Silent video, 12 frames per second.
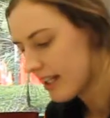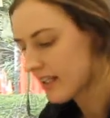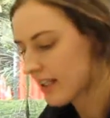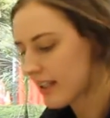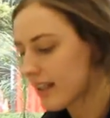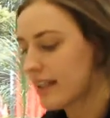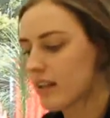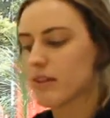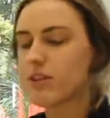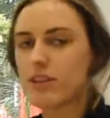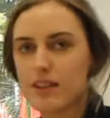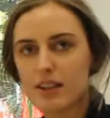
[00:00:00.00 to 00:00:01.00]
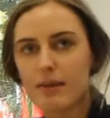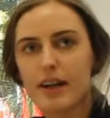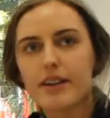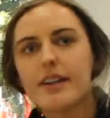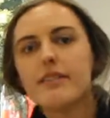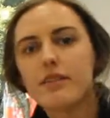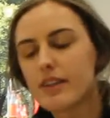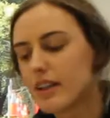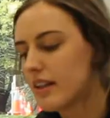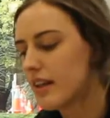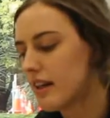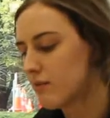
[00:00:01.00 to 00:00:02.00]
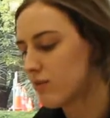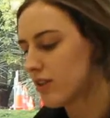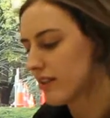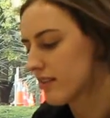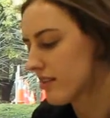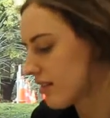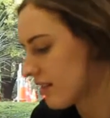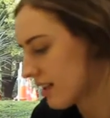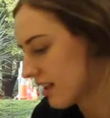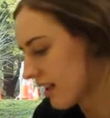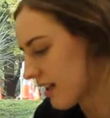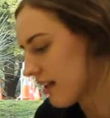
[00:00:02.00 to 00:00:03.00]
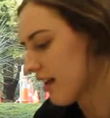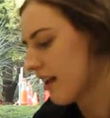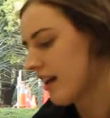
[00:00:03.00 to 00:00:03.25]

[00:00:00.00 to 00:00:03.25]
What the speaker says: And yeah, you want to check the expiry dates of the drugs in here,